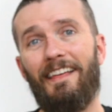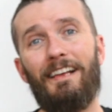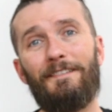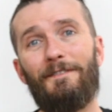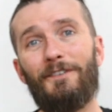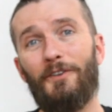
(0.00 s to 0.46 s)

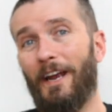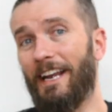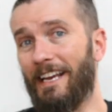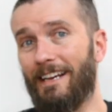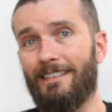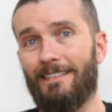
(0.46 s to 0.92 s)
thanks for
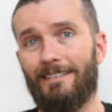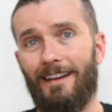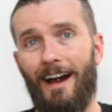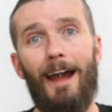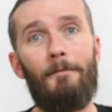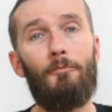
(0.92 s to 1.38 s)
joining
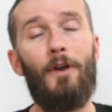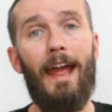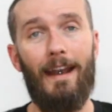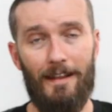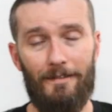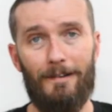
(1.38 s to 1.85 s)
us. I'm
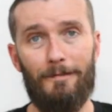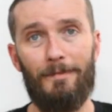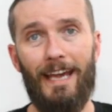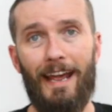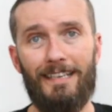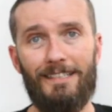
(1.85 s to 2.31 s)
Randy
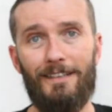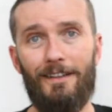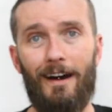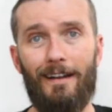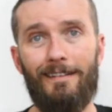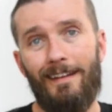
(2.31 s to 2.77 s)
from
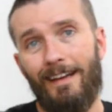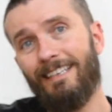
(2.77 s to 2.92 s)
Salon,